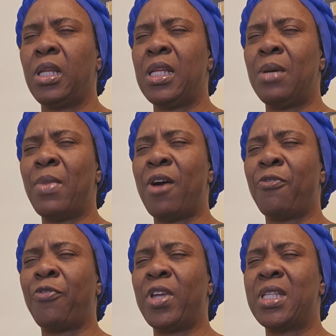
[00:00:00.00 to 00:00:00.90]
Let them have
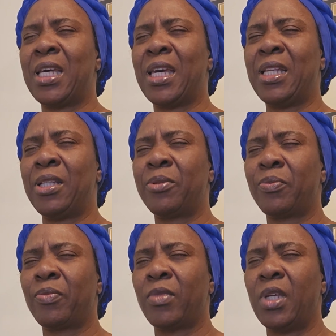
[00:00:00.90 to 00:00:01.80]
faith again
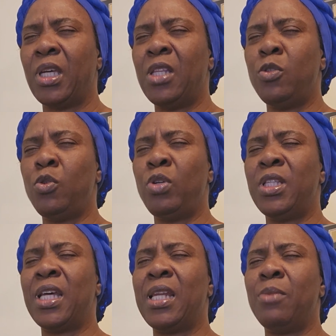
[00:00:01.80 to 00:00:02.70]
in you
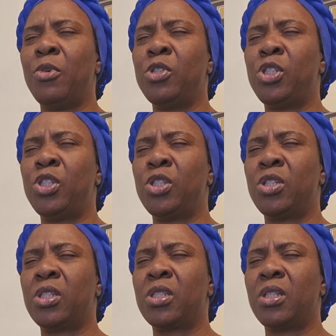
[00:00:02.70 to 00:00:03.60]
in the name of
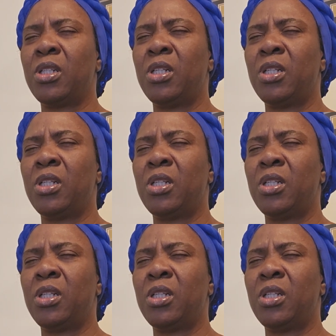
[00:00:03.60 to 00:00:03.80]
Jesus.